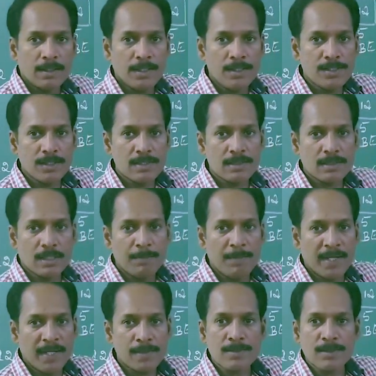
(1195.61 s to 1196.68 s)
conditions
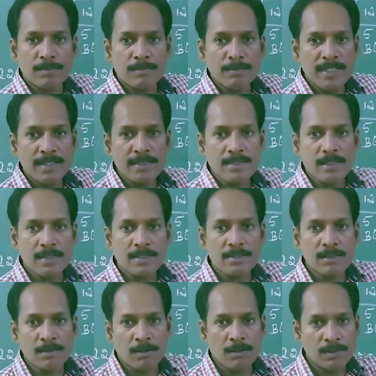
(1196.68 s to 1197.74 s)
comparison. B is less
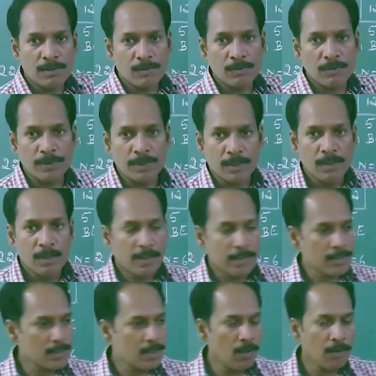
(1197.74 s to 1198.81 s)
than or equal to
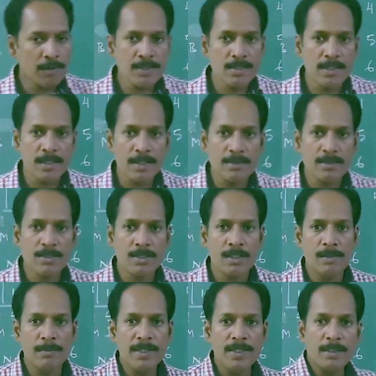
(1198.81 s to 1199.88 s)
E. As long as there exists
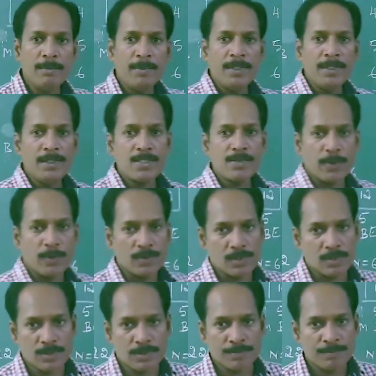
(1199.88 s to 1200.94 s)
element, repeat this
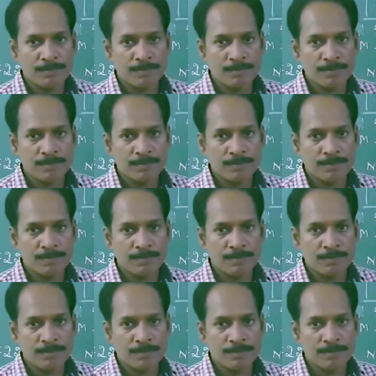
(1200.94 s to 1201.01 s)
process.